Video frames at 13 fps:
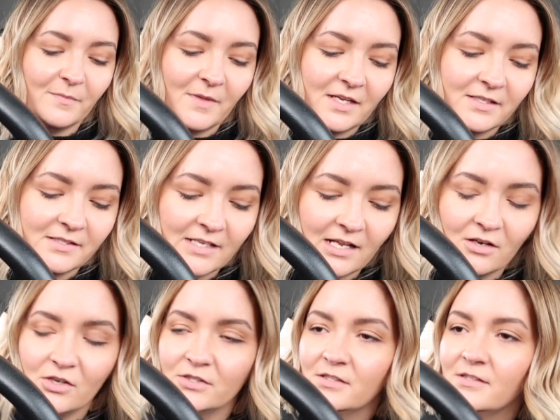from that
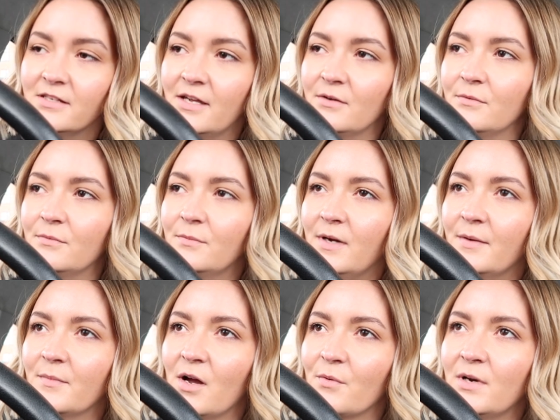salon, so
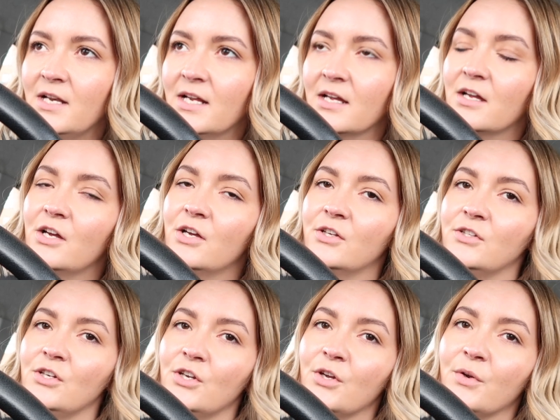I will link her
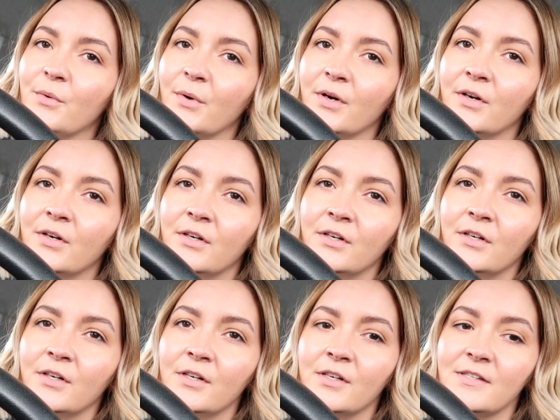new
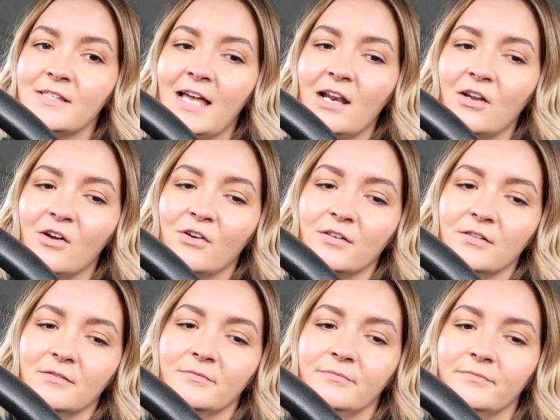salon
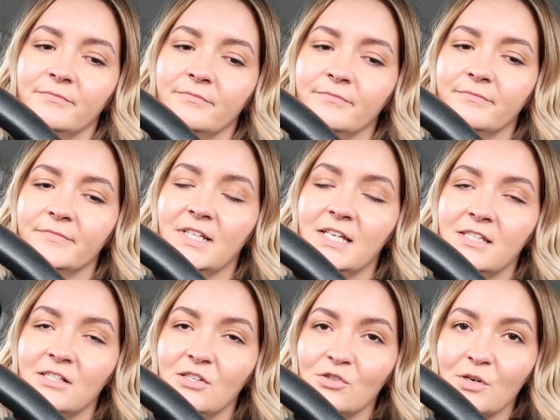in
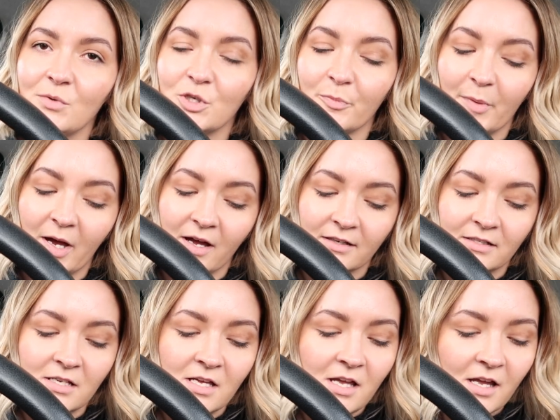the description bar.
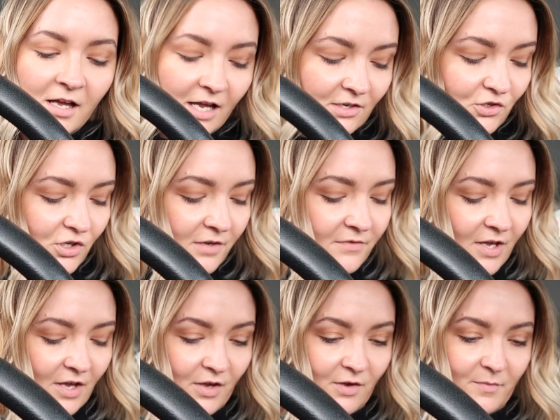I'm going to drive
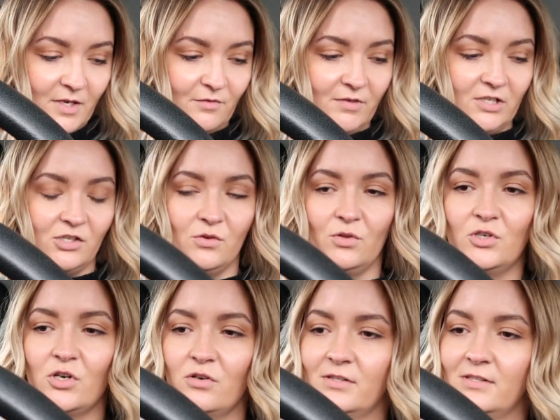home and rescue the
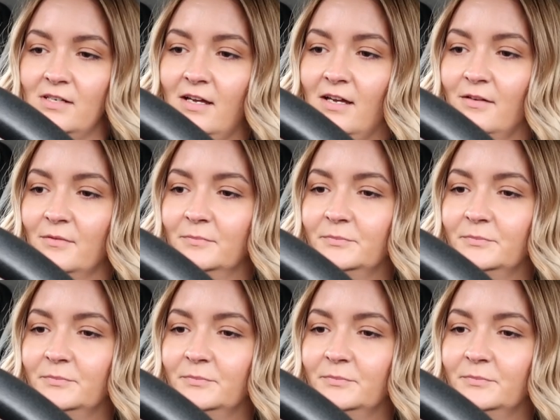dogs now.